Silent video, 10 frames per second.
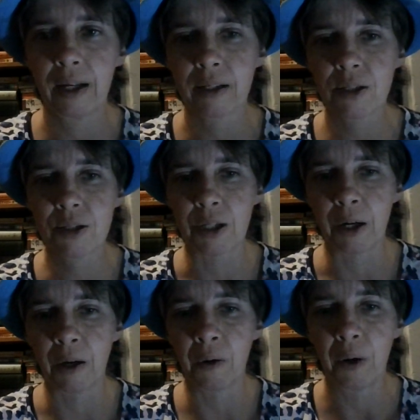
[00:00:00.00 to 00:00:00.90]

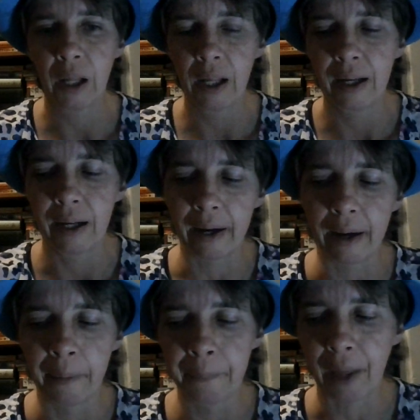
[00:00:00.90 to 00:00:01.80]
So
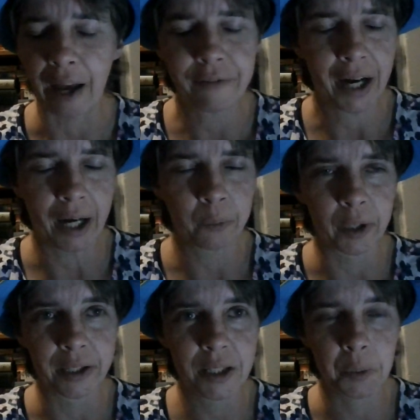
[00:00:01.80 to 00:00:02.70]
I've had
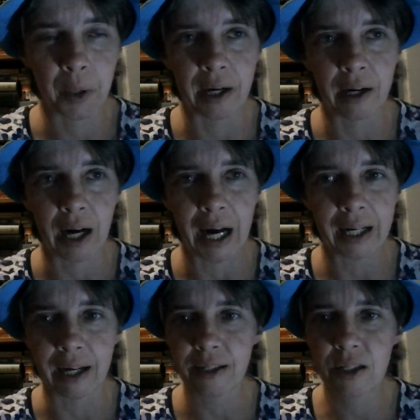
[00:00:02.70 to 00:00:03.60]
ones where I
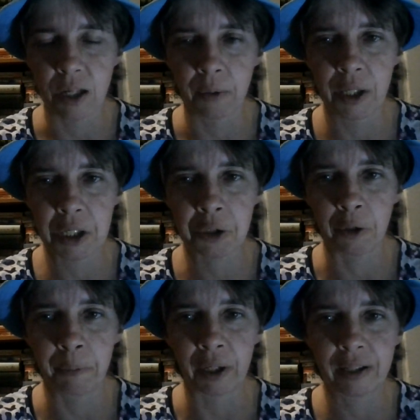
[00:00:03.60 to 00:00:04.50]
got so into a
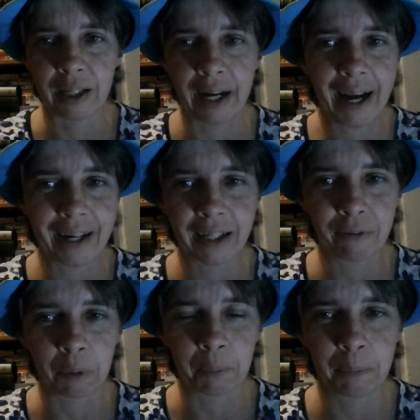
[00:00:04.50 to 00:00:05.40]
book that I hadn't
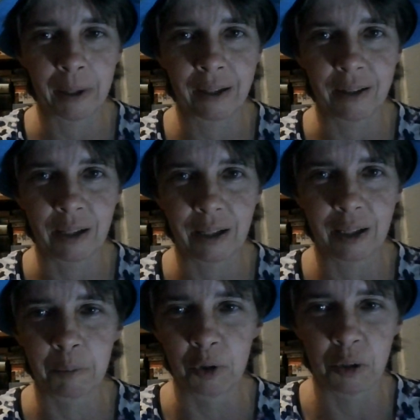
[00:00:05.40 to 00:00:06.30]
even been in
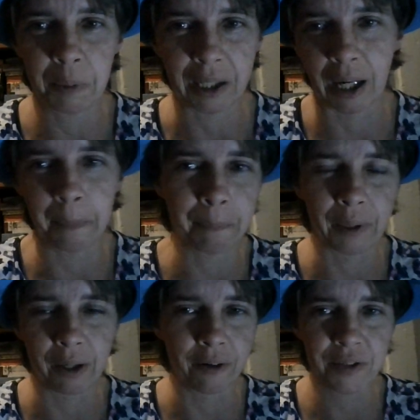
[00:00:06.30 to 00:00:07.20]
the mood to pick up,
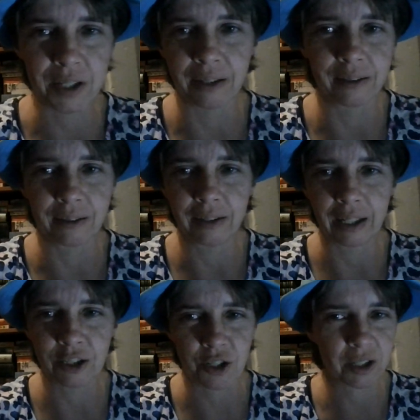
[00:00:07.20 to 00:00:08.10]
but all of a sudden
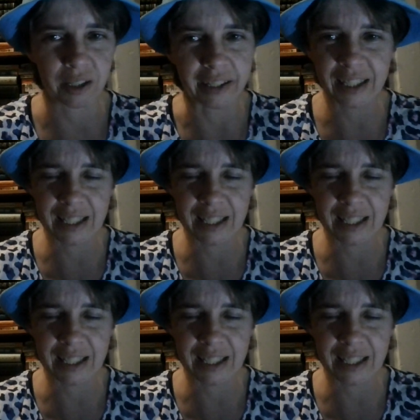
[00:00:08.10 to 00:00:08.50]
it just clicks